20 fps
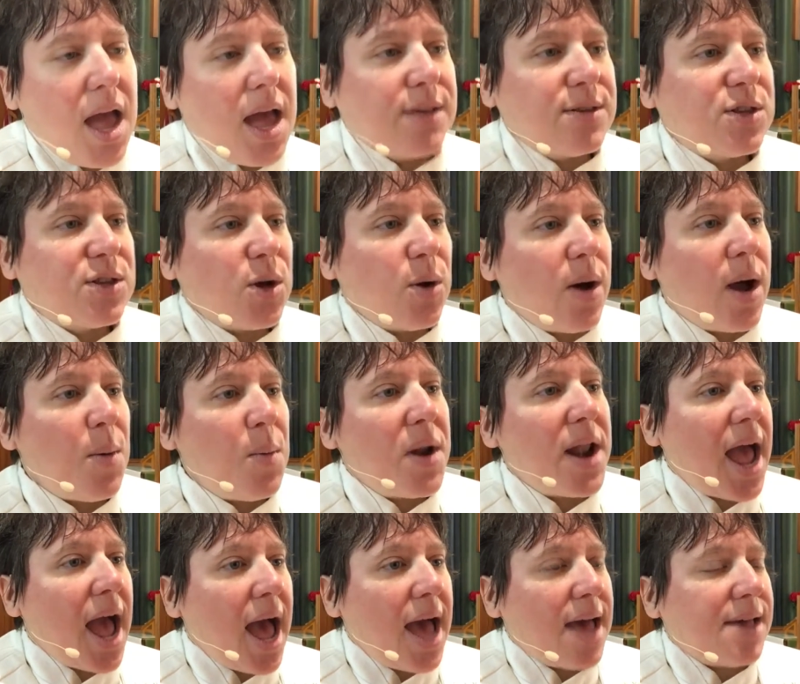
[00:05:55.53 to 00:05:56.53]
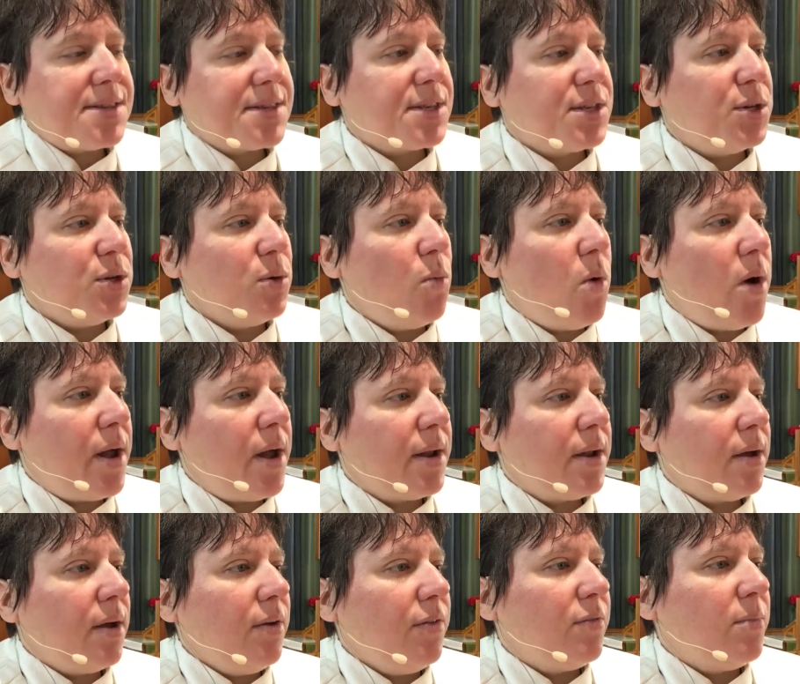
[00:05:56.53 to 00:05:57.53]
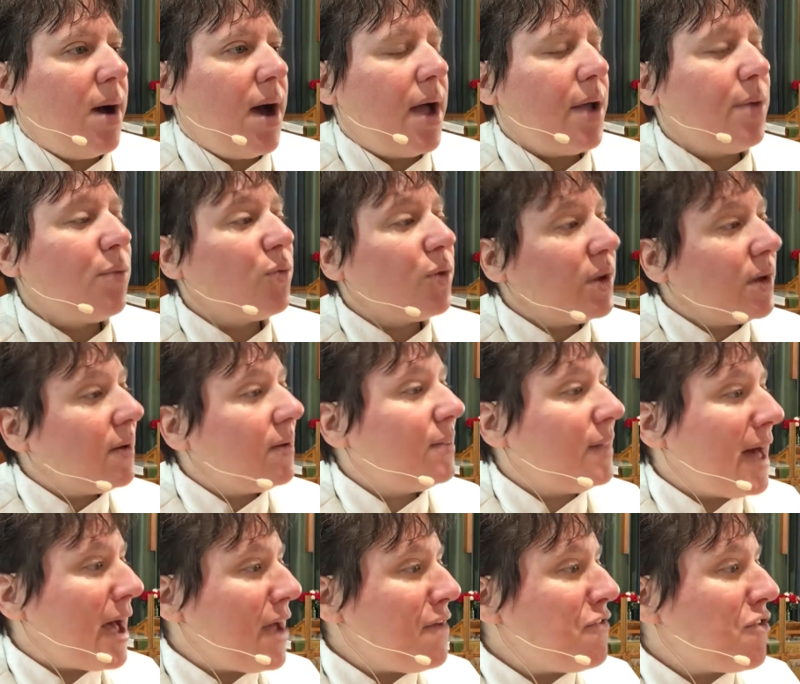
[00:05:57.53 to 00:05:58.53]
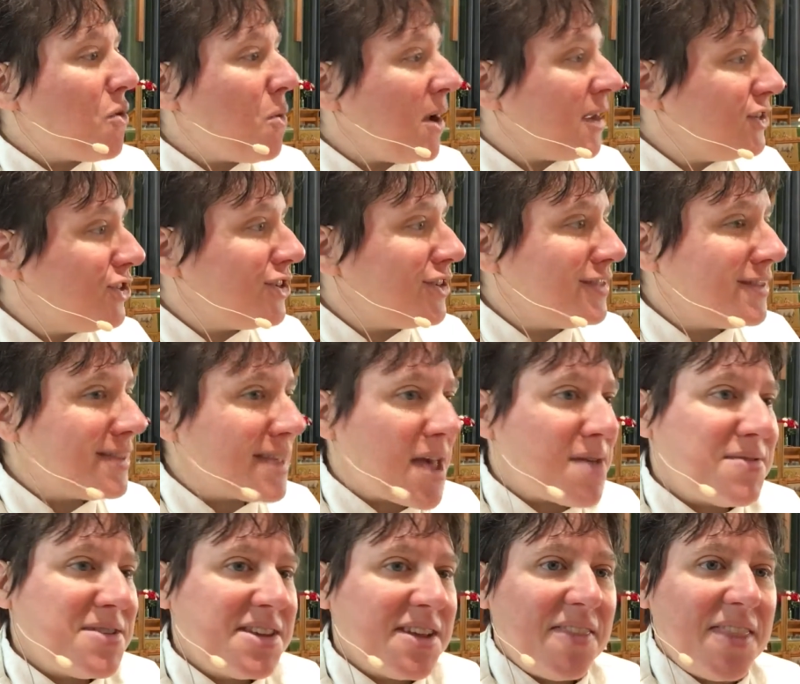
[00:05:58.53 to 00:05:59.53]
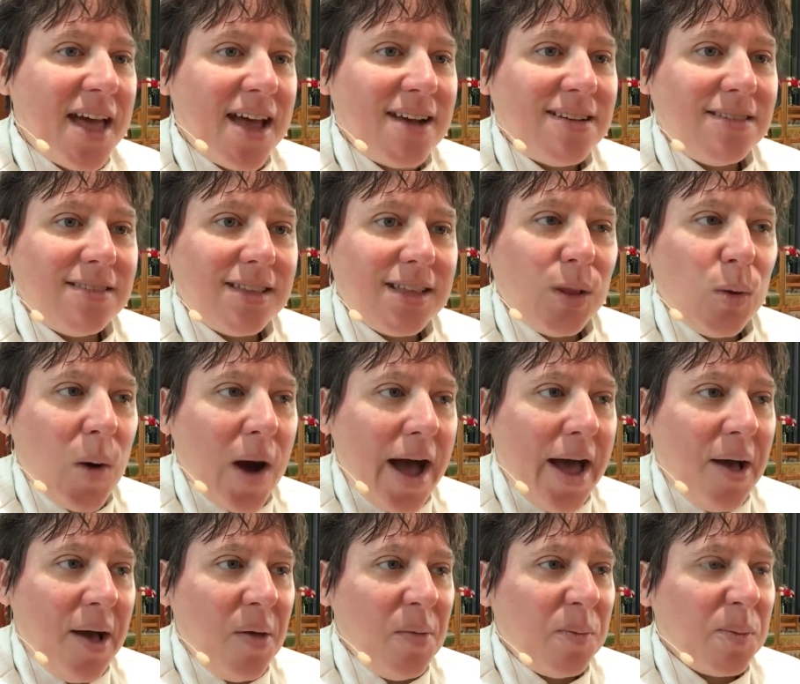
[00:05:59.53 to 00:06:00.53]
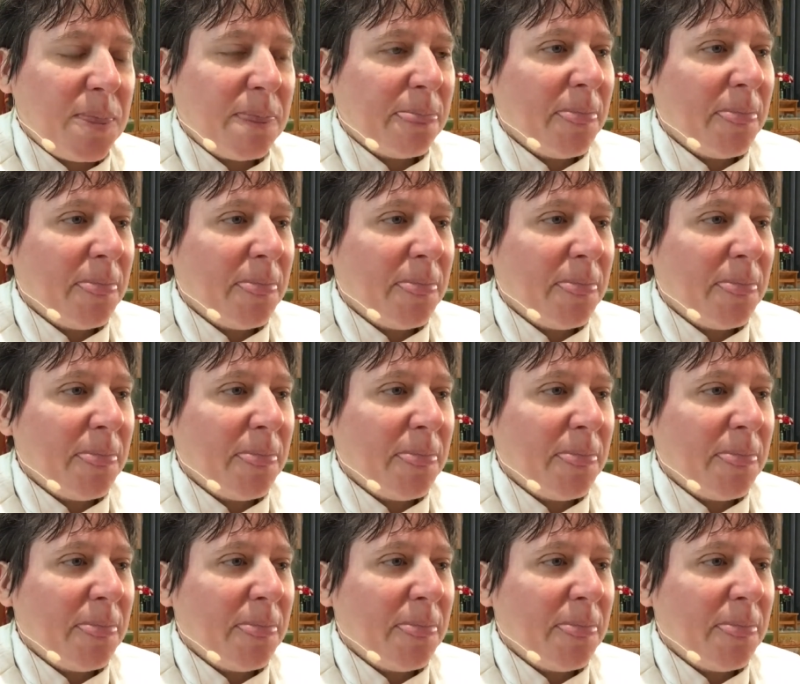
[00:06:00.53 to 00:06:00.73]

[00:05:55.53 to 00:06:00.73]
And so I want to ask you one of my real live questions. I haven't done that in a little while.